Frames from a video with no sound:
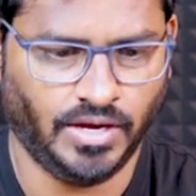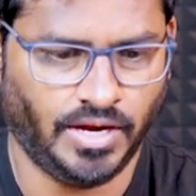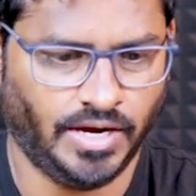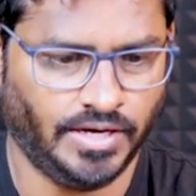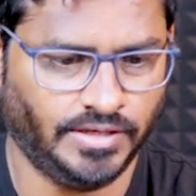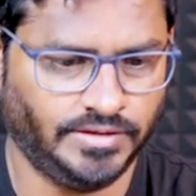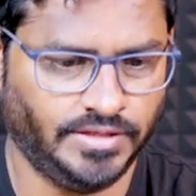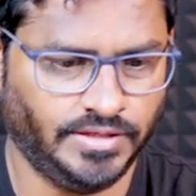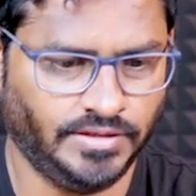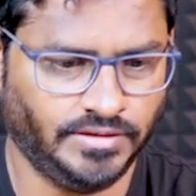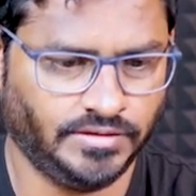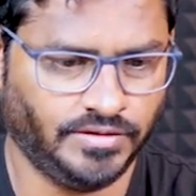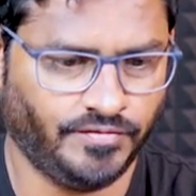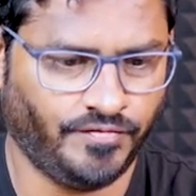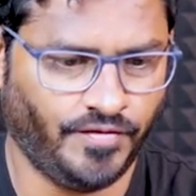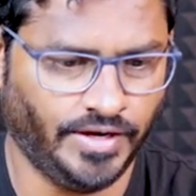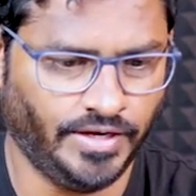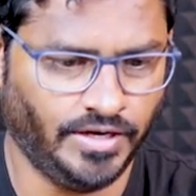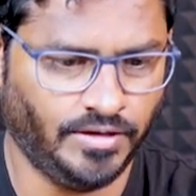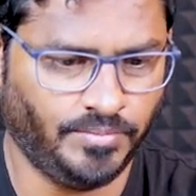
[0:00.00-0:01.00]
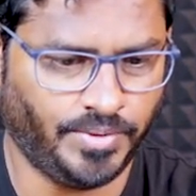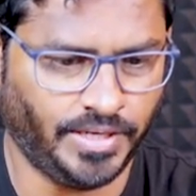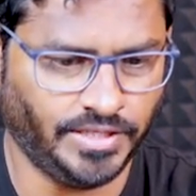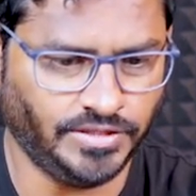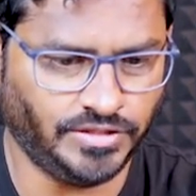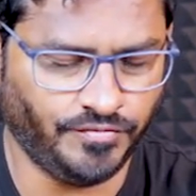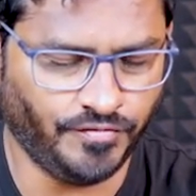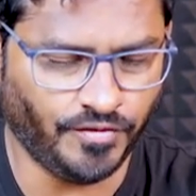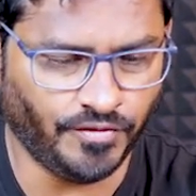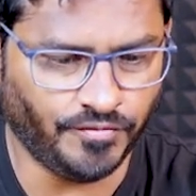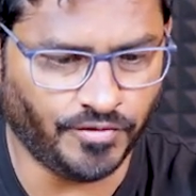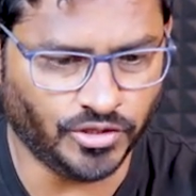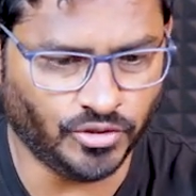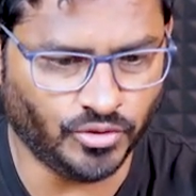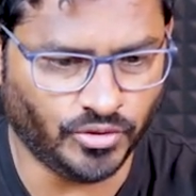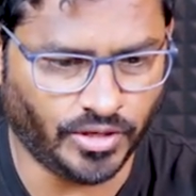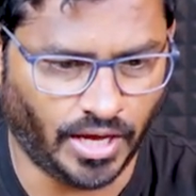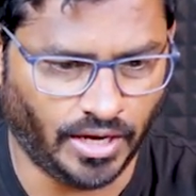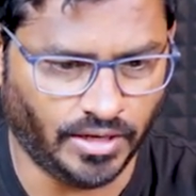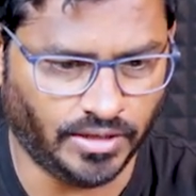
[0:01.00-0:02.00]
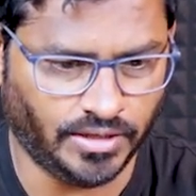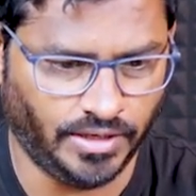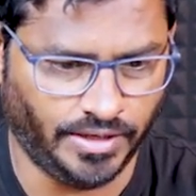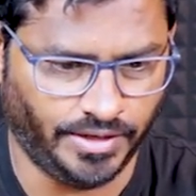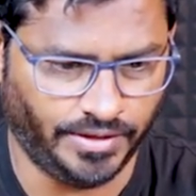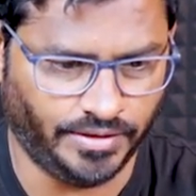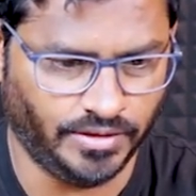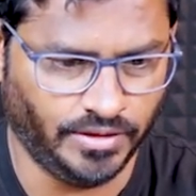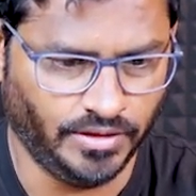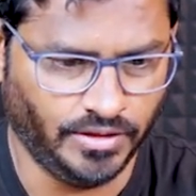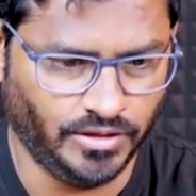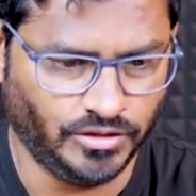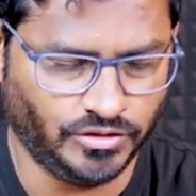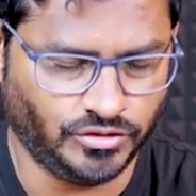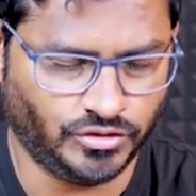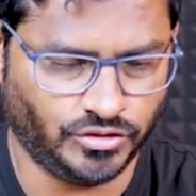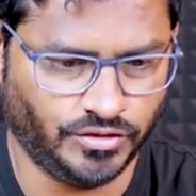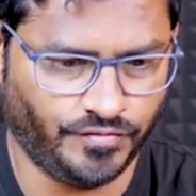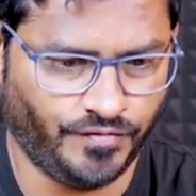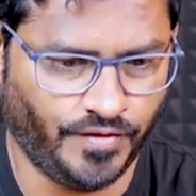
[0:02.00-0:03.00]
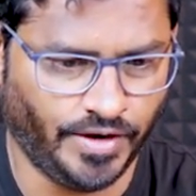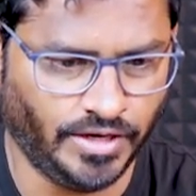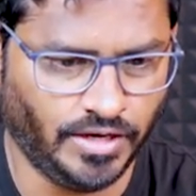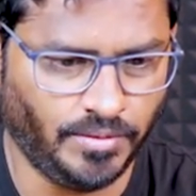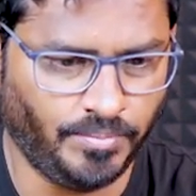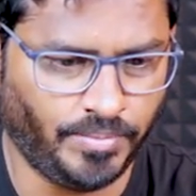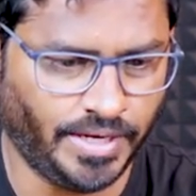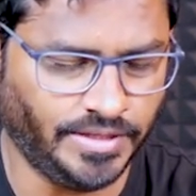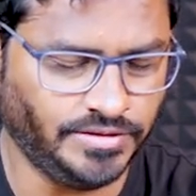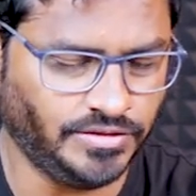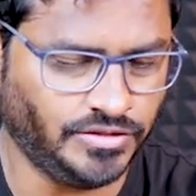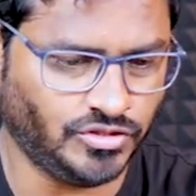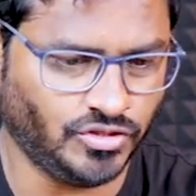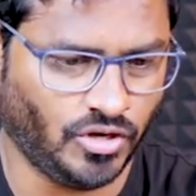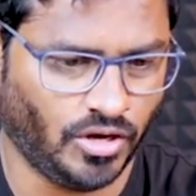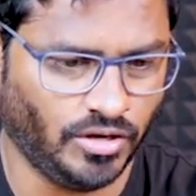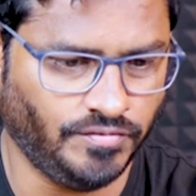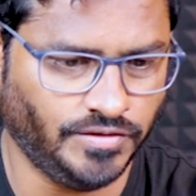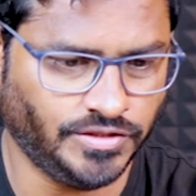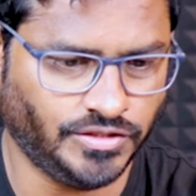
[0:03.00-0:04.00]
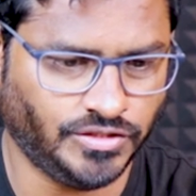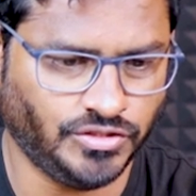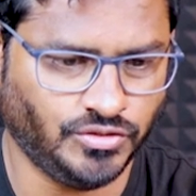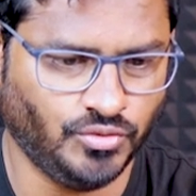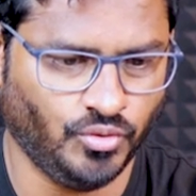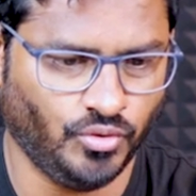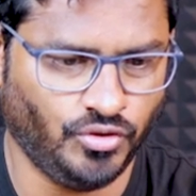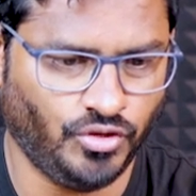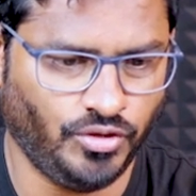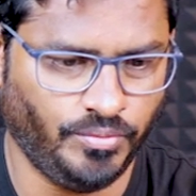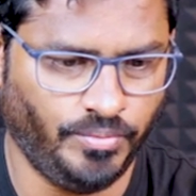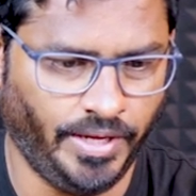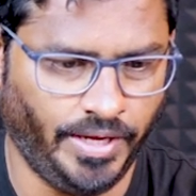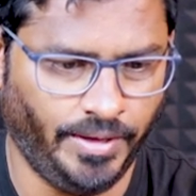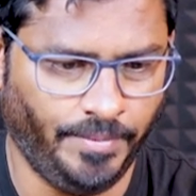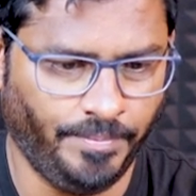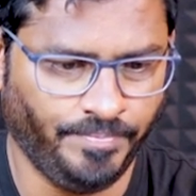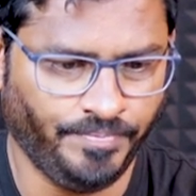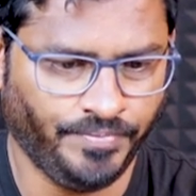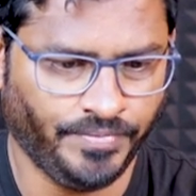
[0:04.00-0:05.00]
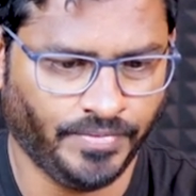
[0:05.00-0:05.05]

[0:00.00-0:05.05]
And then the final price, if I want to calculate, so the final price is always going to be